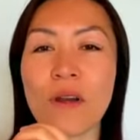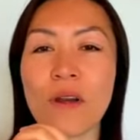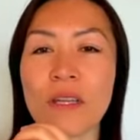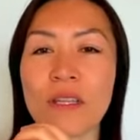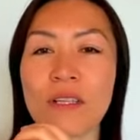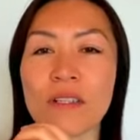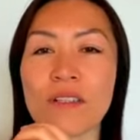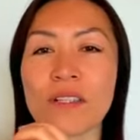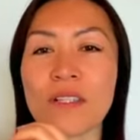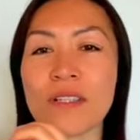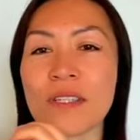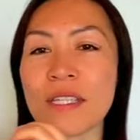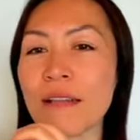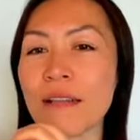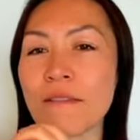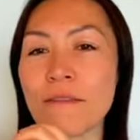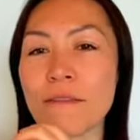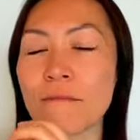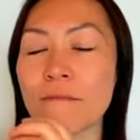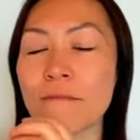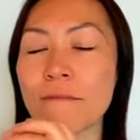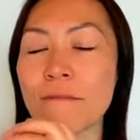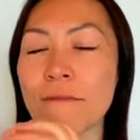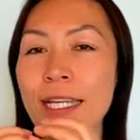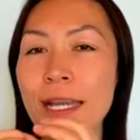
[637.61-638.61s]
You just have to
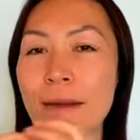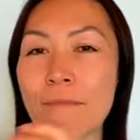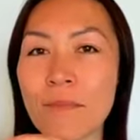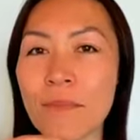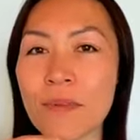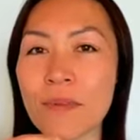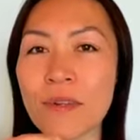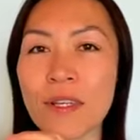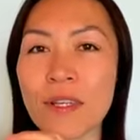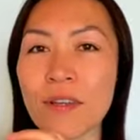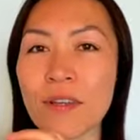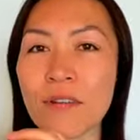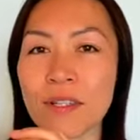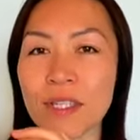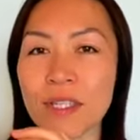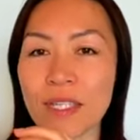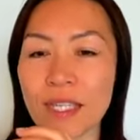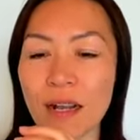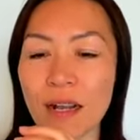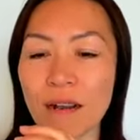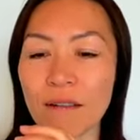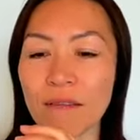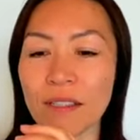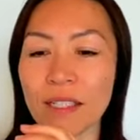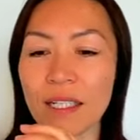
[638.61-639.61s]
remember
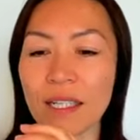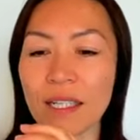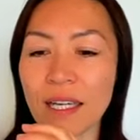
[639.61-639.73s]
yourself.